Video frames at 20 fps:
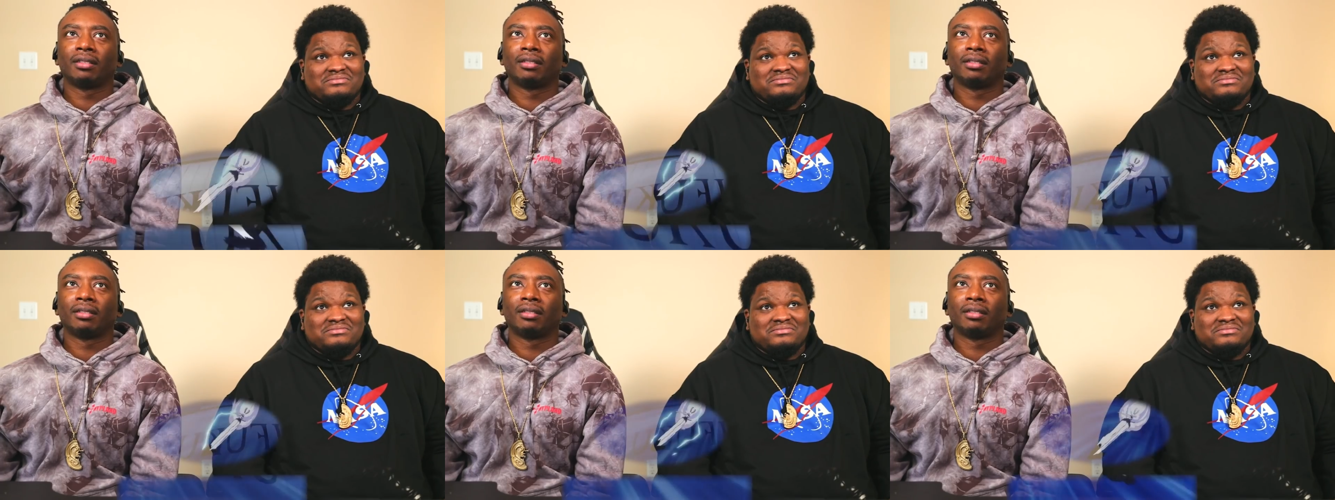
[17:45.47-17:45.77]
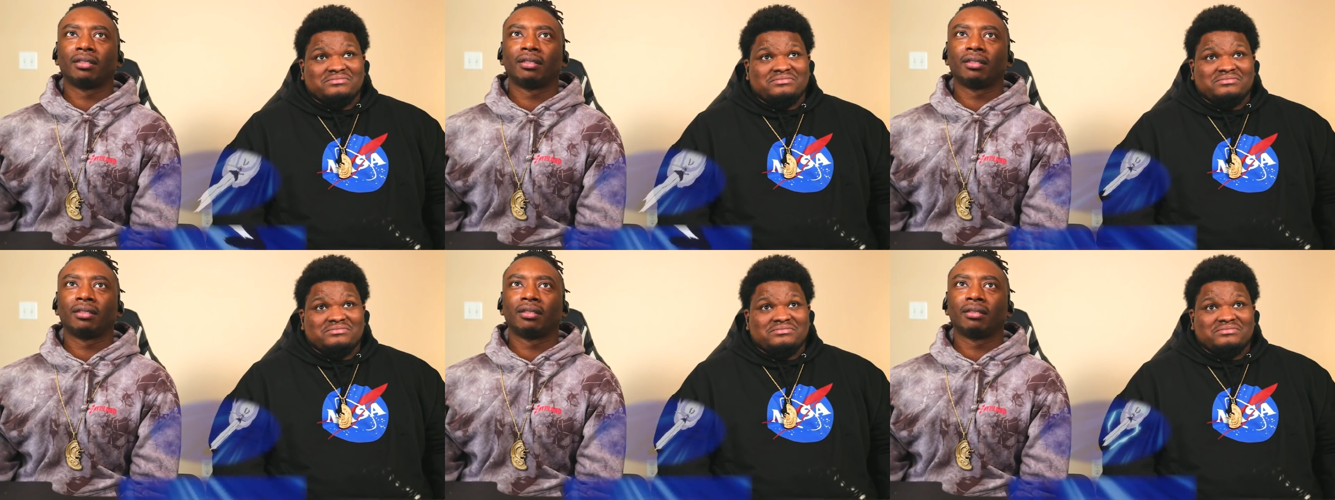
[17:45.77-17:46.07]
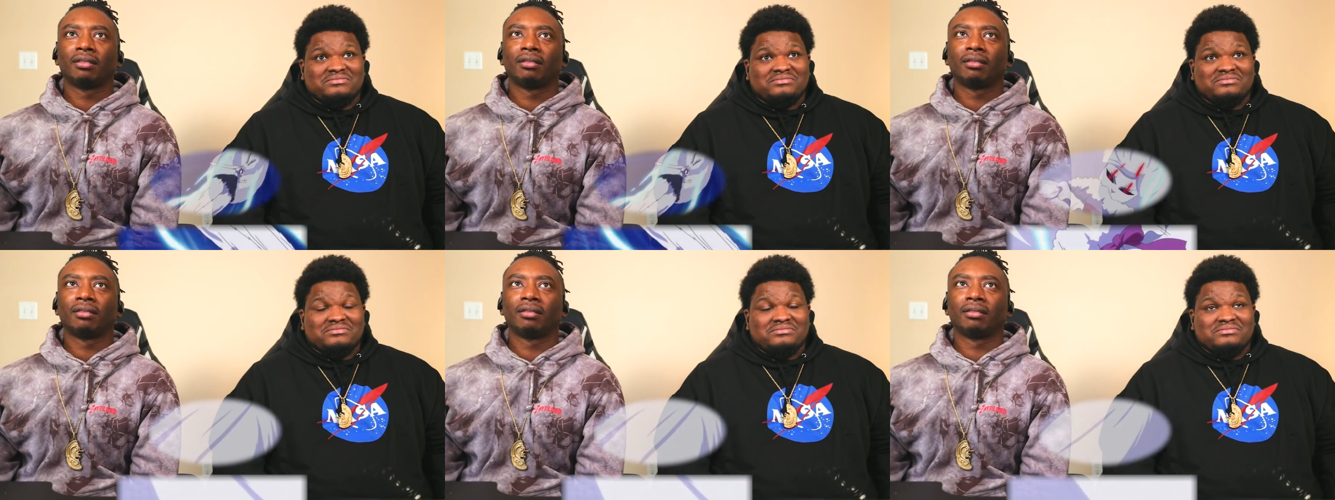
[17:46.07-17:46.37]

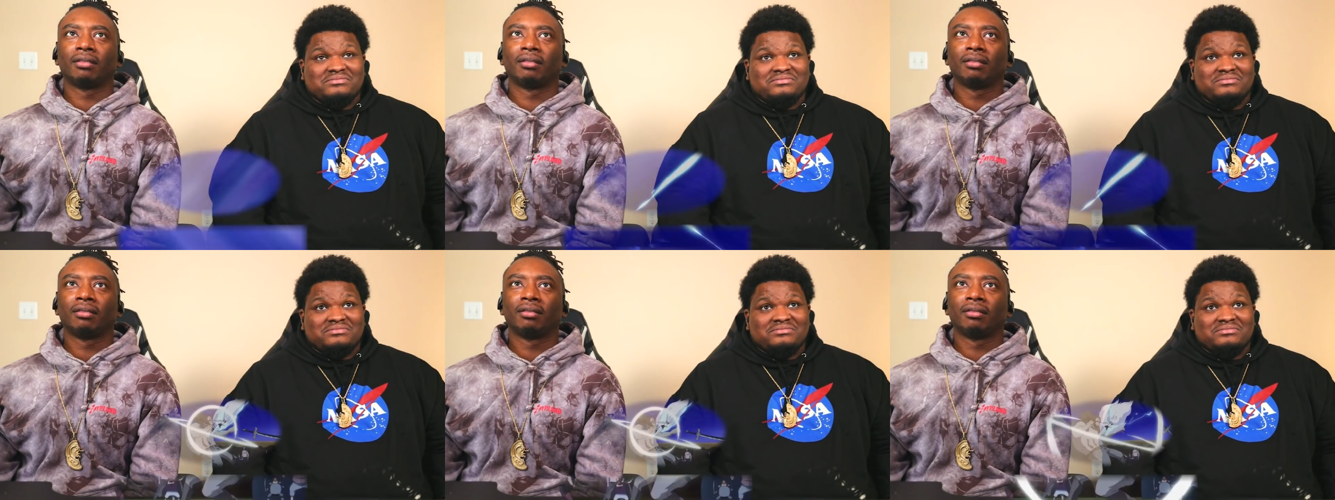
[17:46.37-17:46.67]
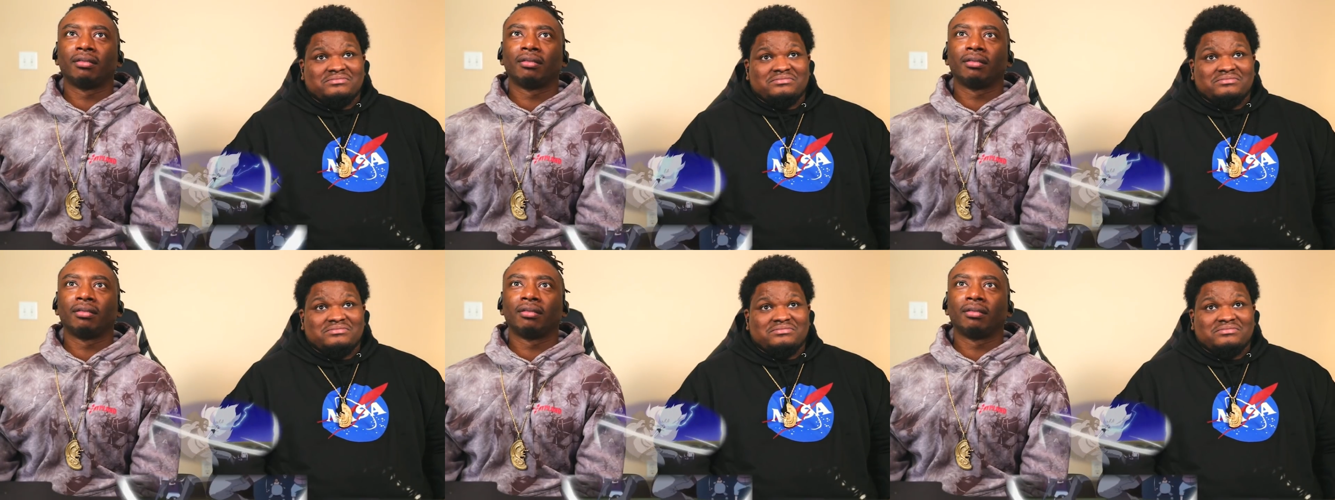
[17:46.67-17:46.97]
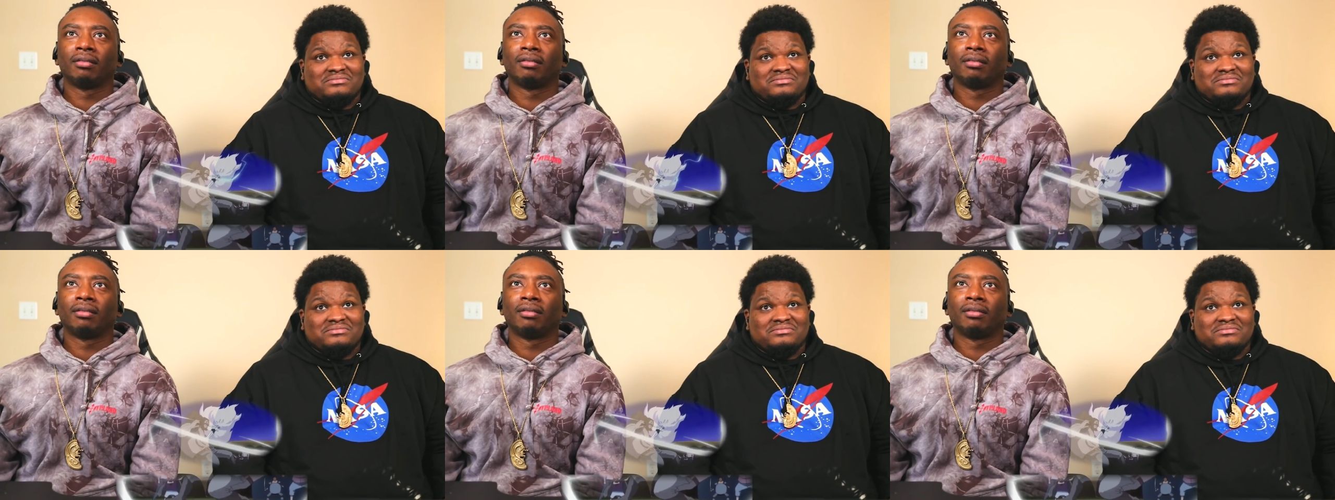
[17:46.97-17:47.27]

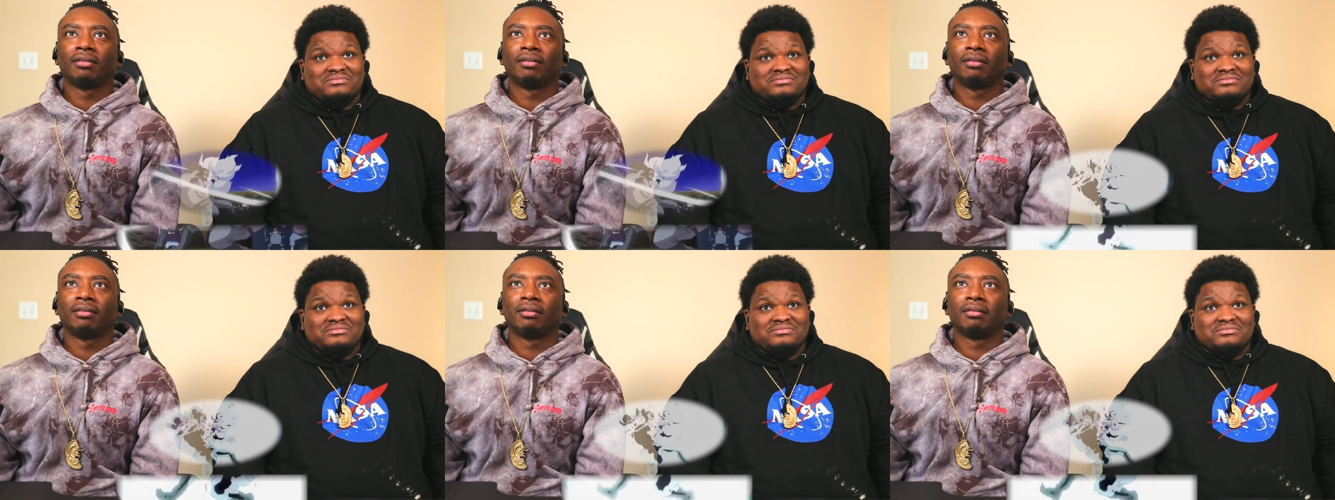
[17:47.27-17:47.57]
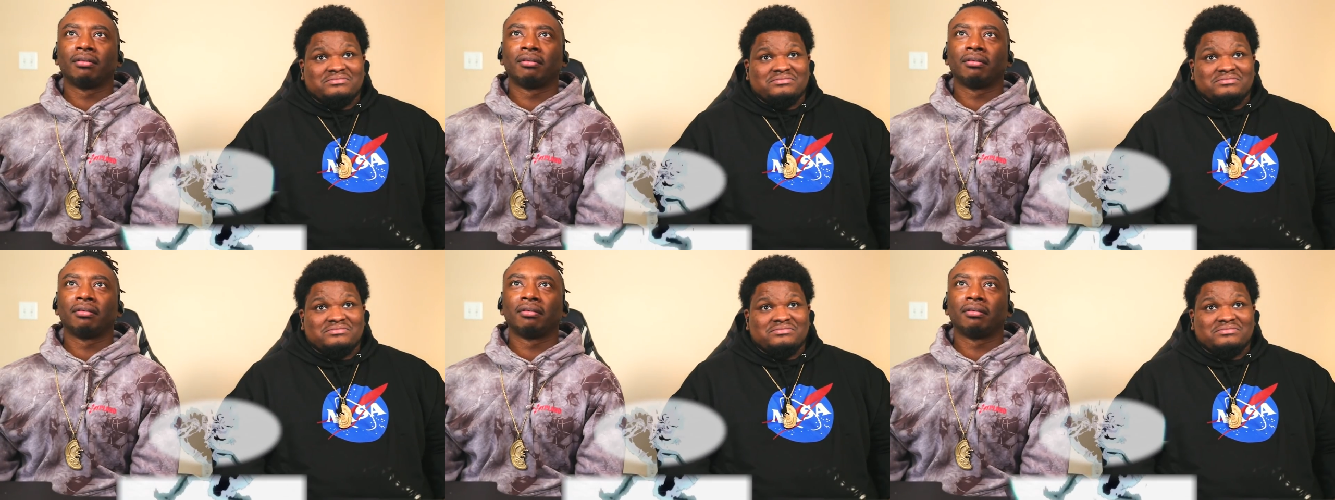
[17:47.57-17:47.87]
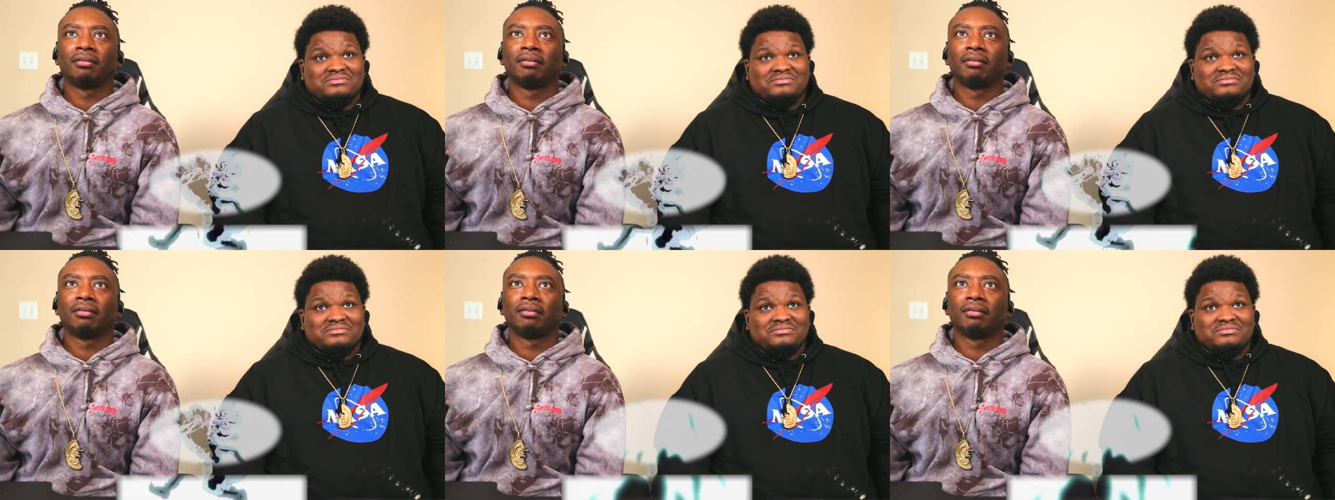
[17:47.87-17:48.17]

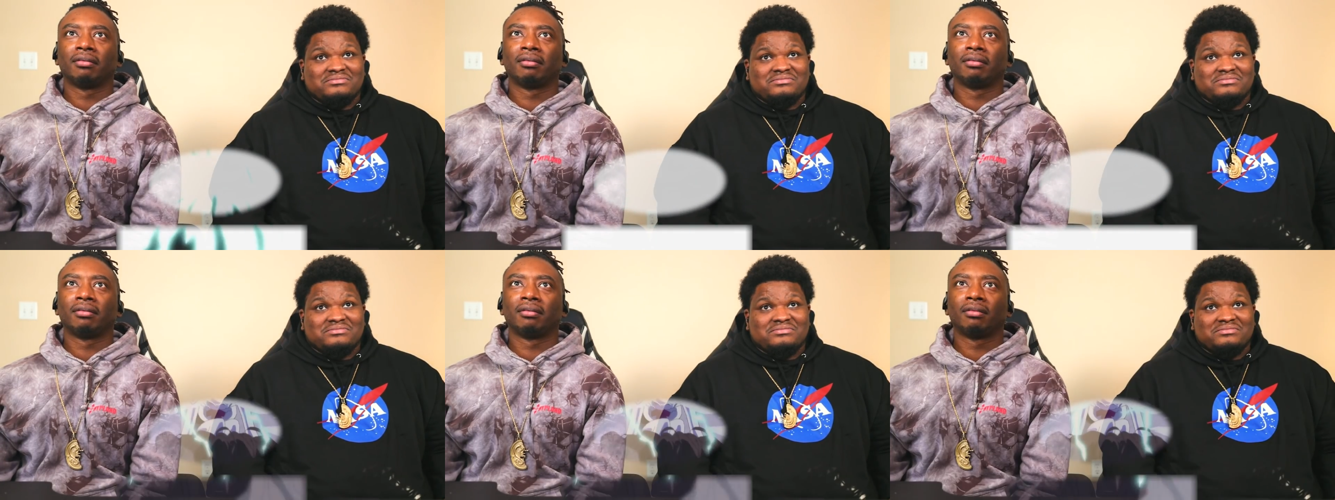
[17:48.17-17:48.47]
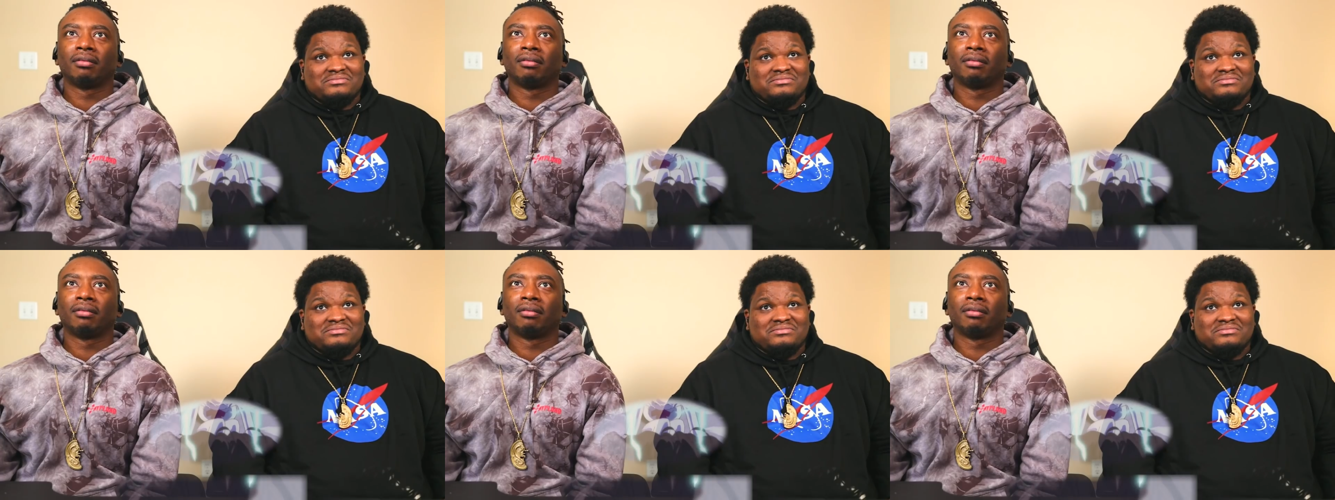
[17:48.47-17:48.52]
(silence)